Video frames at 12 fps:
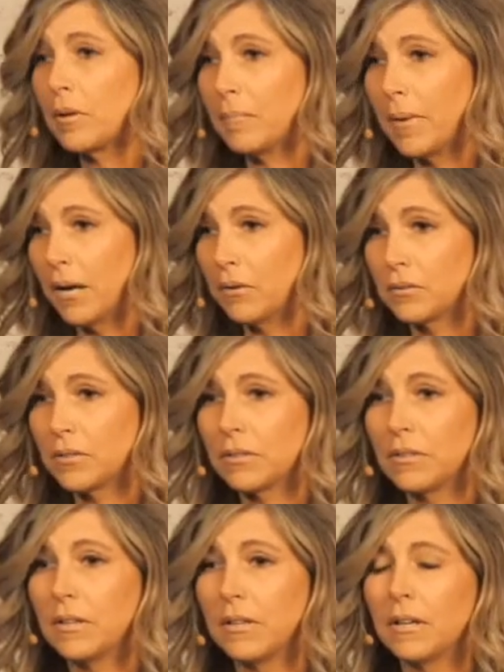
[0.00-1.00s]
amount
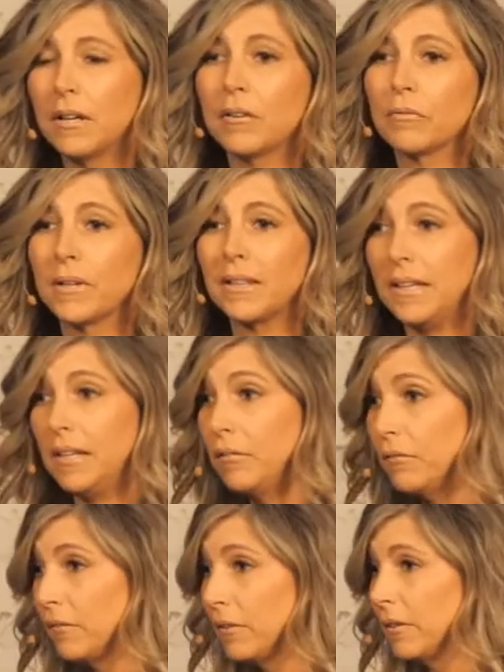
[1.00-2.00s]
of
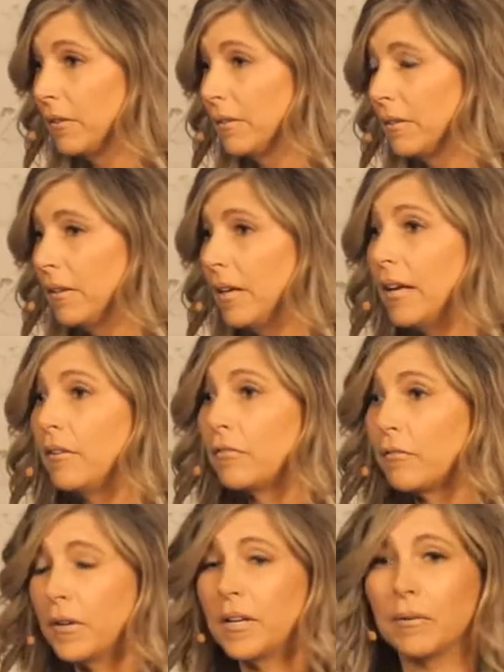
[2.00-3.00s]
relief and
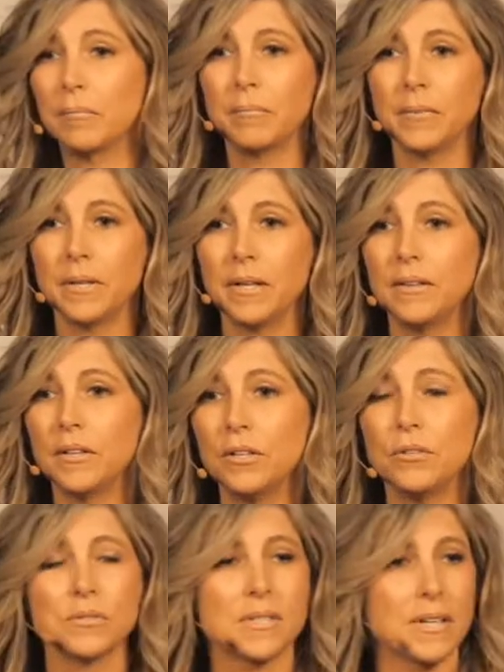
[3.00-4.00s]
freedom in the
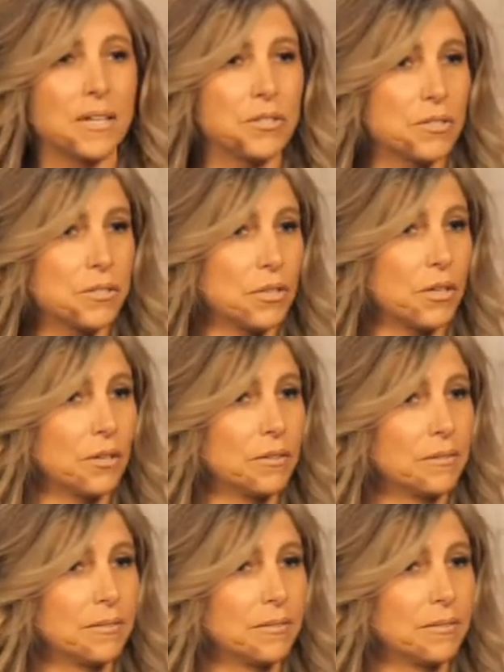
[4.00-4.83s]
news that I just heard.